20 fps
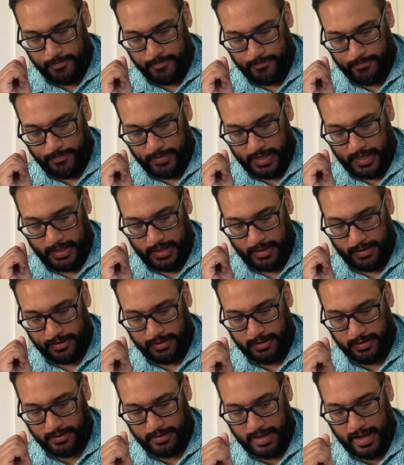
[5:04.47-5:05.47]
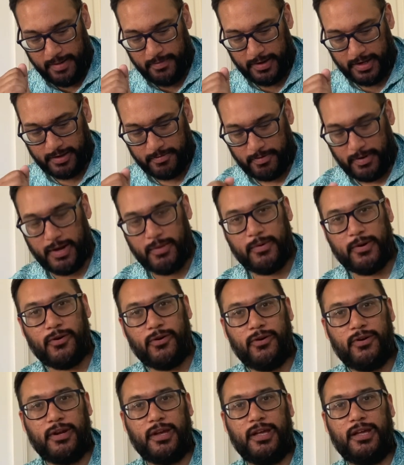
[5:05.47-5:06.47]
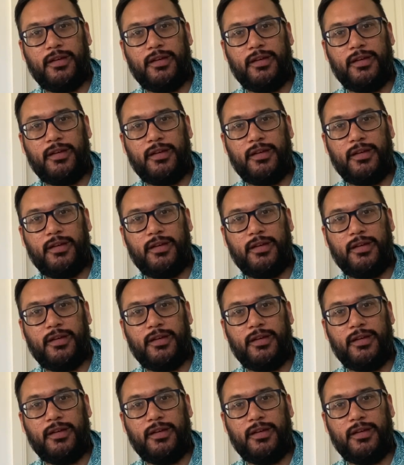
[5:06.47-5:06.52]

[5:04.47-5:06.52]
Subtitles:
But yes, the stabbing spree went on.